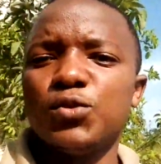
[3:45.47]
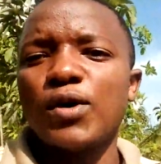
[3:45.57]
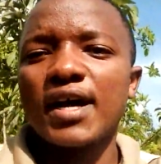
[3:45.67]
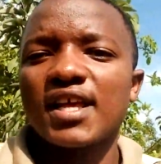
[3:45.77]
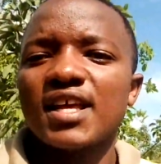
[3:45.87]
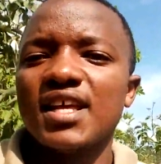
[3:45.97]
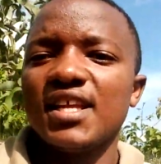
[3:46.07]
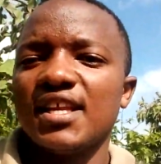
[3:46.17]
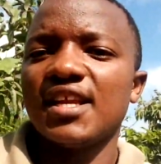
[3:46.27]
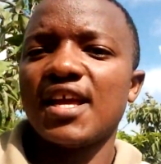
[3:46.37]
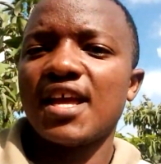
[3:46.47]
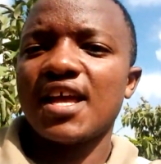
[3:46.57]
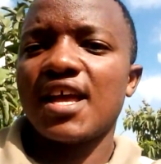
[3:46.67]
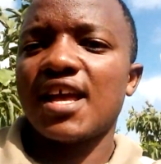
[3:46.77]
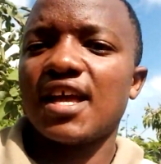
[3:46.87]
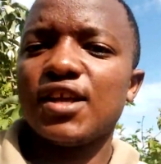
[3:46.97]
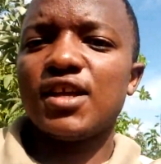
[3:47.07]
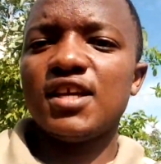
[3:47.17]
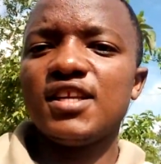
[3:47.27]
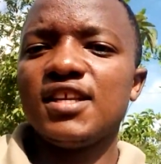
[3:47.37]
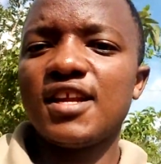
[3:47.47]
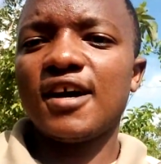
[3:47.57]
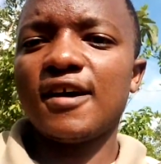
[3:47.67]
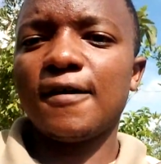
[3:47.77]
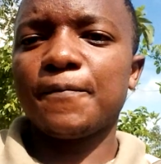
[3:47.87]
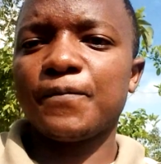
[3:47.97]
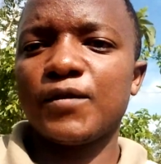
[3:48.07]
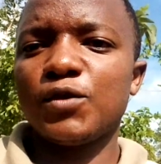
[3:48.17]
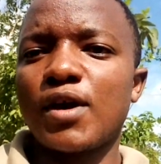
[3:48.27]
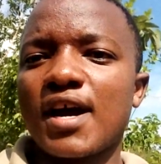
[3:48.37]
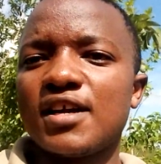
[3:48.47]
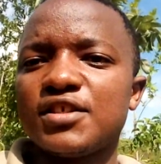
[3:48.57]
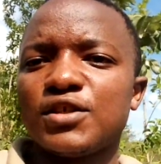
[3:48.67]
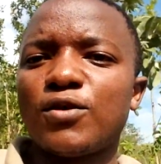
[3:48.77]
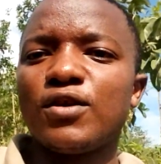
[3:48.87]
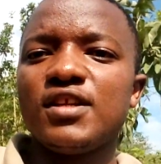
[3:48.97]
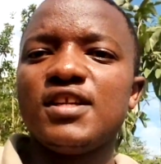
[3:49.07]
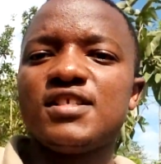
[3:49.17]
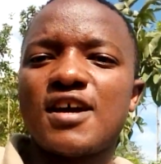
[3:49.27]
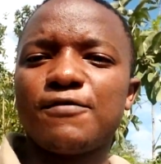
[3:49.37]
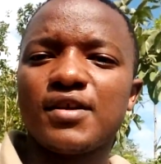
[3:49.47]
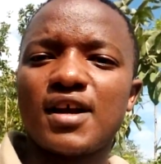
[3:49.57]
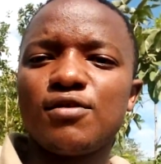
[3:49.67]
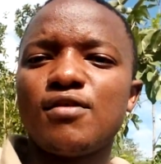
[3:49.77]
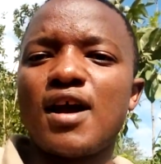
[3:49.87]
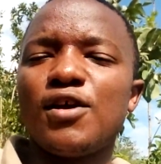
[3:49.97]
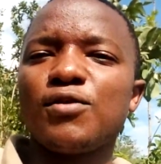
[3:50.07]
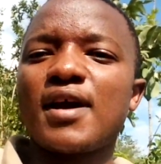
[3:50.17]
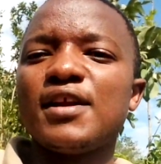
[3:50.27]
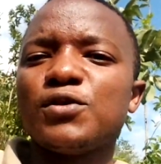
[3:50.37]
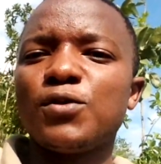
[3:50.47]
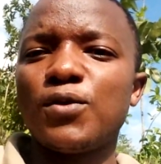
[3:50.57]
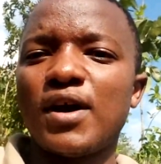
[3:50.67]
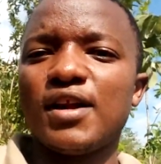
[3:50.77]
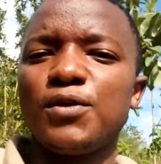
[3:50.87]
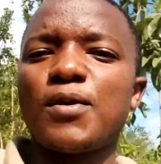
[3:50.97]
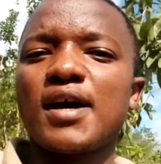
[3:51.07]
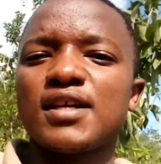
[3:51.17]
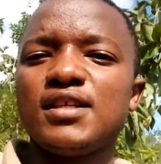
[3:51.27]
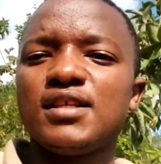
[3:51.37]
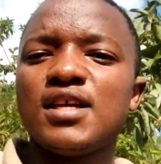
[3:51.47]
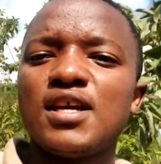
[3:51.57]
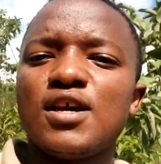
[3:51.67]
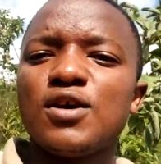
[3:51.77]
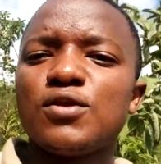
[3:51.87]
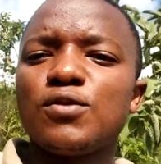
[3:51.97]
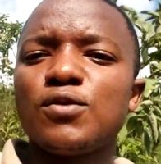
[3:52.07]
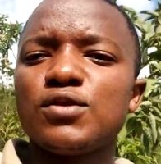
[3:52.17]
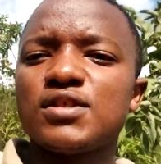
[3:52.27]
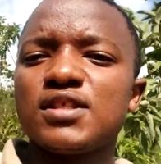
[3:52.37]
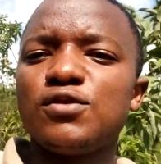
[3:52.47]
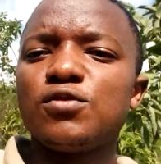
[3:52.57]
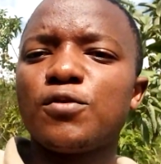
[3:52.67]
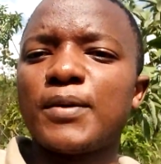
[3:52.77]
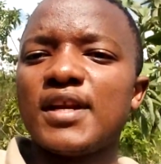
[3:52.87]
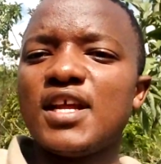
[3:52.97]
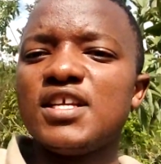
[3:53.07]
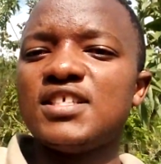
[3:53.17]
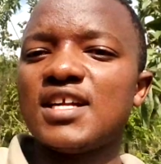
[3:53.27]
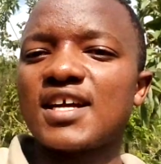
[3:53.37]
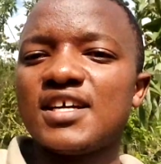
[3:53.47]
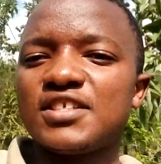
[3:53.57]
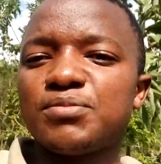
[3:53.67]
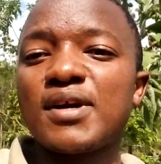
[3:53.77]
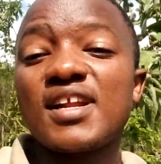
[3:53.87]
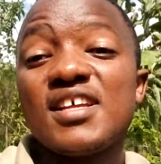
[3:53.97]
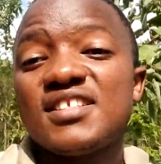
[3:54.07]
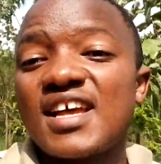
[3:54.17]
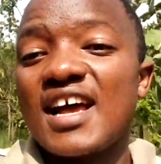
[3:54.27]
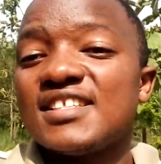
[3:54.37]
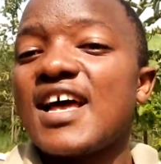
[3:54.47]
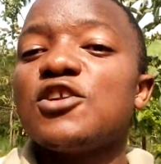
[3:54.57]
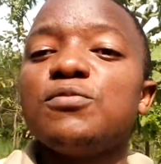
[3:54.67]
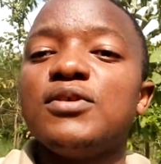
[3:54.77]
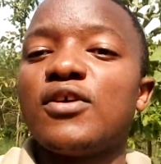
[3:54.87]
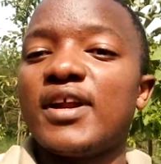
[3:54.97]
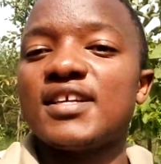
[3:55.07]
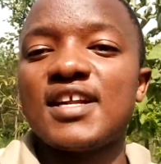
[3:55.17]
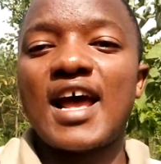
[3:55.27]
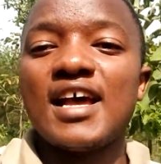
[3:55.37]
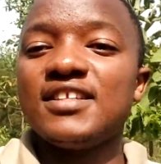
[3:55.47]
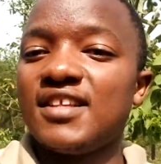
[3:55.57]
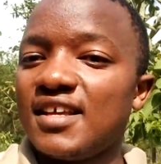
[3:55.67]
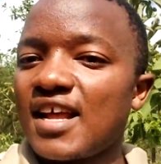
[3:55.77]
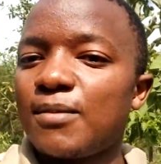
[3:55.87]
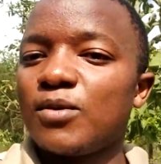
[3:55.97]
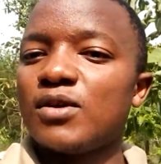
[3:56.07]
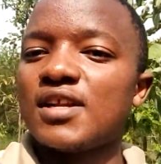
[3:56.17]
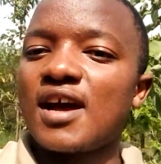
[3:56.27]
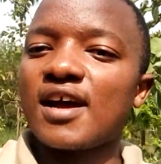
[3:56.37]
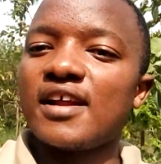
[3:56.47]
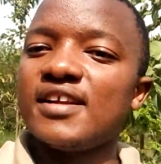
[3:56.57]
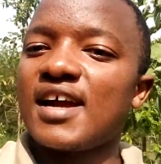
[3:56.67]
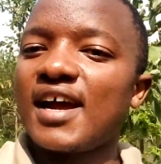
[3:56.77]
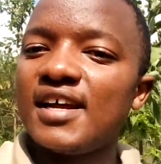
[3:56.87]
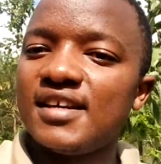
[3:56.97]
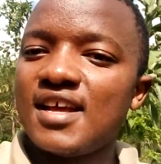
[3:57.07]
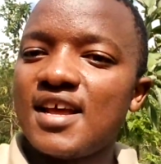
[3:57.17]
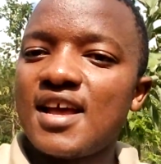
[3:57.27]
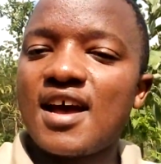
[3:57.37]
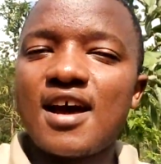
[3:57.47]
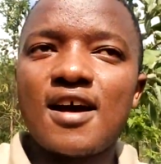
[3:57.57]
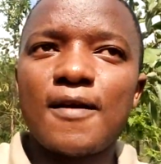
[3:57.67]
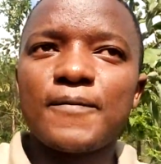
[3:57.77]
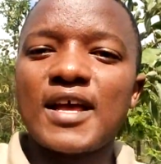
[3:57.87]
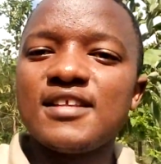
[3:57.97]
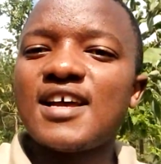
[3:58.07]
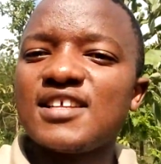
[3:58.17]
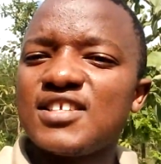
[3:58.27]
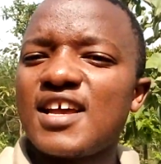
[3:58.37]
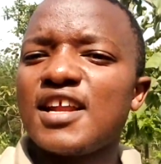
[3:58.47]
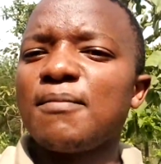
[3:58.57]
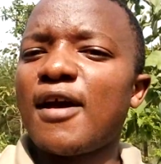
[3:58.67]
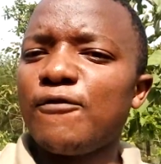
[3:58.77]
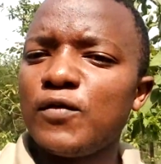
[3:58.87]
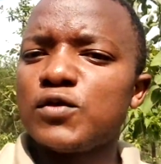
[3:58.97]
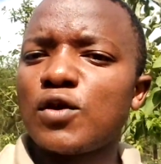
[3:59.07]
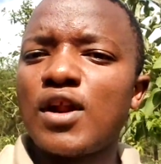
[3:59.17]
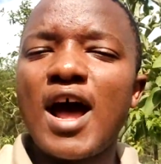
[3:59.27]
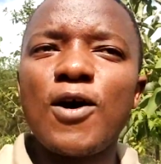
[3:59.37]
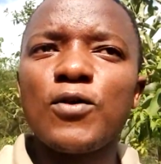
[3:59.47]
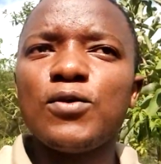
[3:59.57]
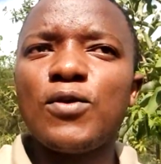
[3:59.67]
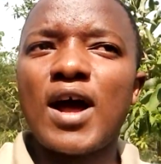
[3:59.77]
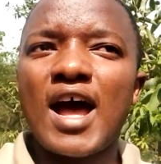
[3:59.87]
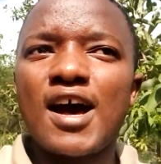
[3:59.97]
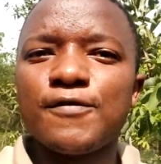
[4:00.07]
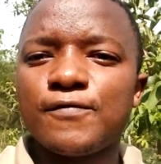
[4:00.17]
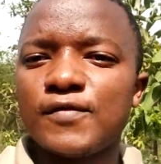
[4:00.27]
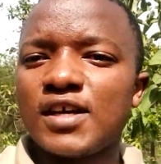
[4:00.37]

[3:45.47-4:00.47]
to working in your country or in East Africa. You can't go and work in those Europe and Asian countries. But I start to be corrected. I said I'm not a career guide. I'm just sharing my views on how, you know, I've